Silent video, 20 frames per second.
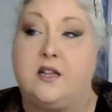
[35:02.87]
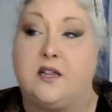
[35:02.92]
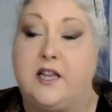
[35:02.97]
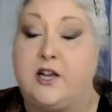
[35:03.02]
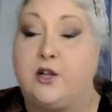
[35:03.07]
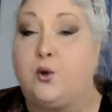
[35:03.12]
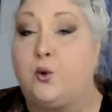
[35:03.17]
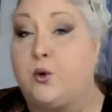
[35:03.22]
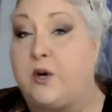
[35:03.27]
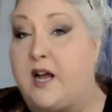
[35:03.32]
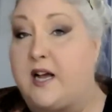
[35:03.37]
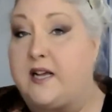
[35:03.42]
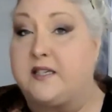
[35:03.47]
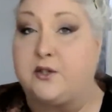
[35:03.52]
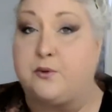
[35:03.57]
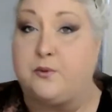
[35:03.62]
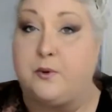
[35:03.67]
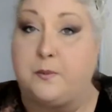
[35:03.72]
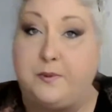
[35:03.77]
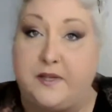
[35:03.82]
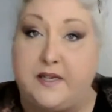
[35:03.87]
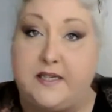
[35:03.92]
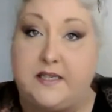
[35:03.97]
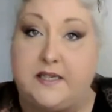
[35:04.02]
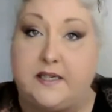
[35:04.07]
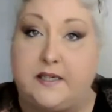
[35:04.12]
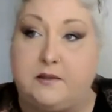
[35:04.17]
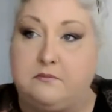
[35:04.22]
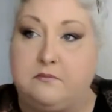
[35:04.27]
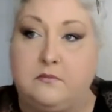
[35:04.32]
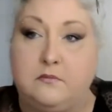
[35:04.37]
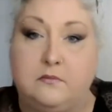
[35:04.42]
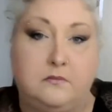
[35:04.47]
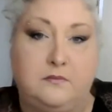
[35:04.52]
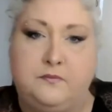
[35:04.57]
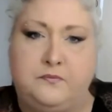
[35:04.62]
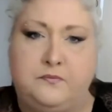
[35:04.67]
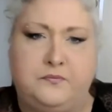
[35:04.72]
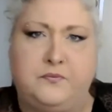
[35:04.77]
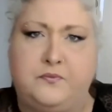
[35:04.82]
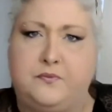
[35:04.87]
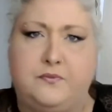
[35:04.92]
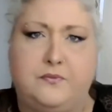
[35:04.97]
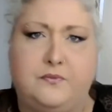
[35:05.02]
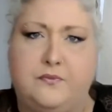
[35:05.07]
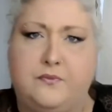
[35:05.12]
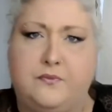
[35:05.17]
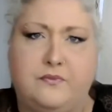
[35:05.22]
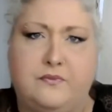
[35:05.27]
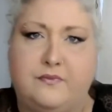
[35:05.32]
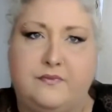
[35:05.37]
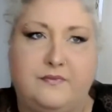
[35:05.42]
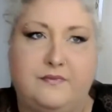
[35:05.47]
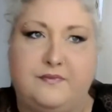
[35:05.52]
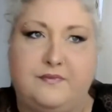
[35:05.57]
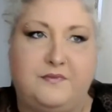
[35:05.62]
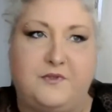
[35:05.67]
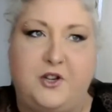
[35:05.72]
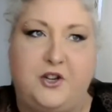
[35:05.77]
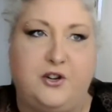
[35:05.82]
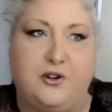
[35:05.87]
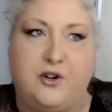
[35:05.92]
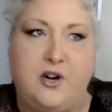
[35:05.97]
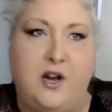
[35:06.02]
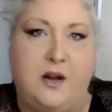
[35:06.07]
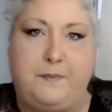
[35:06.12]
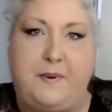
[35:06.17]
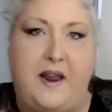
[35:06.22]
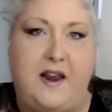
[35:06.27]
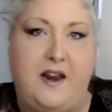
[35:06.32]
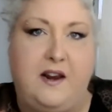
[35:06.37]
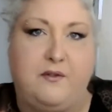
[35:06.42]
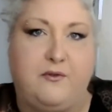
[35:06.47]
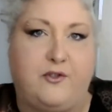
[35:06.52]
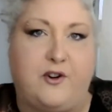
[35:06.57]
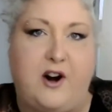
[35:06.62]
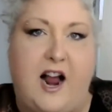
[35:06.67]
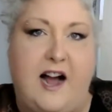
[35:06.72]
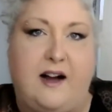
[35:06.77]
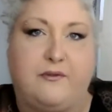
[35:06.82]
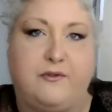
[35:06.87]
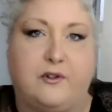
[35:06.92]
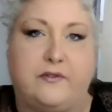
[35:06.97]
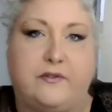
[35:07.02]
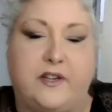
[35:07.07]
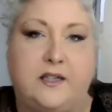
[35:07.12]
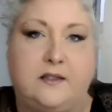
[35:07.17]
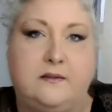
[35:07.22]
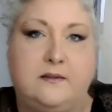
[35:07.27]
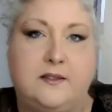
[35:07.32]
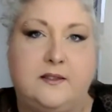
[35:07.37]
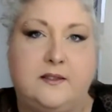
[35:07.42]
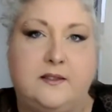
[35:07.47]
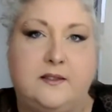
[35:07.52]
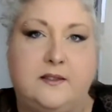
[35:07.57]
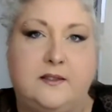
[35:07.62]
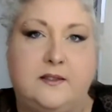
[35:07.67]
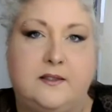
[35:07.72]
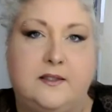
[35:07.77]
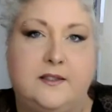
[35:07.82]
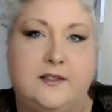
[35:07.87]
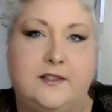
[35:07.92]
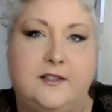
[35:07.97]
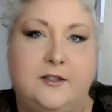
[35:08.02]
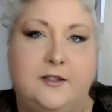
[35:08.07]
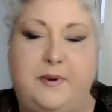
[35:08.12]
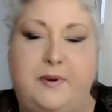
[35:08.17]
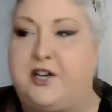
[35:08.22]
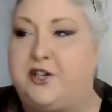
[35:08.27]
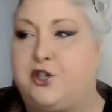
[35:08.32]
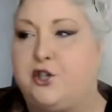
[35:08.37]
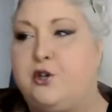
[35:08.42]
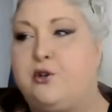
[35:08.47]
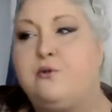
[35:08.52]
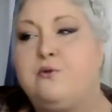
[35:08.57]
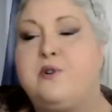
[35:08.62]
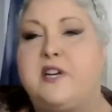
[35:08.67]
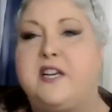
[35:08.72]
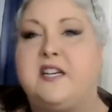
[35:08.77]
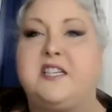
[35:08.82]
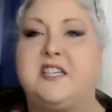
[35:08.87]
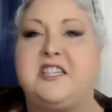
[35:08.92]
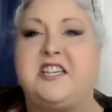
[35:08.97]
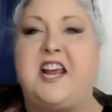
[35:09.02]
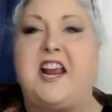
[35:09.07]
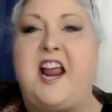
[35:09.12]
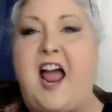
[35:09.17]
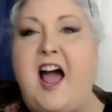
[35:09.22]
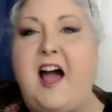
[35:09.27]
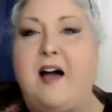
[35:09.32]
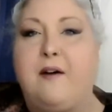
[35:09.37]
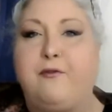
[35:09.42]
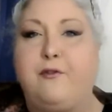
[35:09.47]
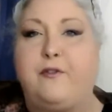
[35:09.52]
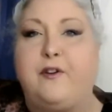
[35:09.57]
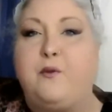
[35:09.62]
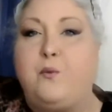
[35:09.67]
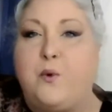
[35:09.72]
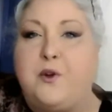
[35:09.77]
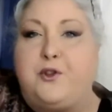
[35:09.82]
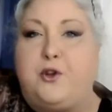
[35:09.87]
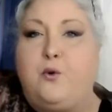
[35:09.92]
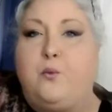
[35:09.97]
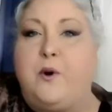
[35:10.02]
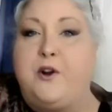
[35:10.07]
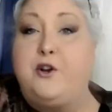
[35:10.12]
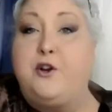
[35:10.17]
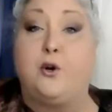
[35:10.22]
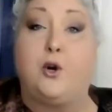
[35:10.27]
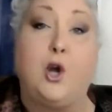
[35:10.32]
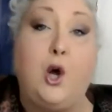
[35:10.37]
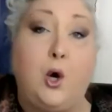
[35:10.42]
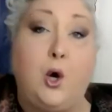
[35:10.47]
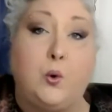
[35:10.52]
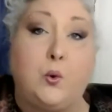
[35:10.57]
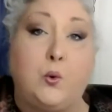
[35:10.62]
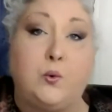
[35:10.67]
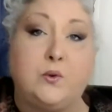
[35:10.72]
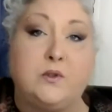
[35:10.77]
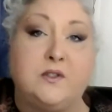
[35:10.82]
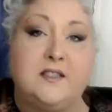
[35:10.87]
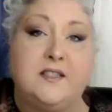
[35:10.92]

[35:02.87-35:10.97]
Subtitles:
and the landlord has to replace it, you're not paying for half of it because you don't get to take half of it with you when you go.